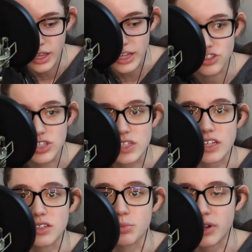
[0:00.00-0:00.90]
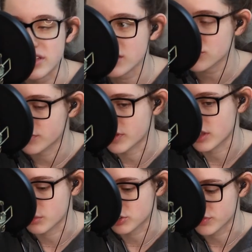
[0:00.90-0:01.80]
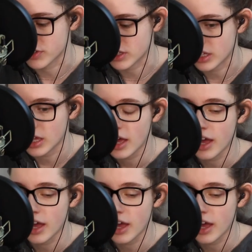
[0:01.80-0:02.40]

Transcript: and just express that you're feeling what you're feeling.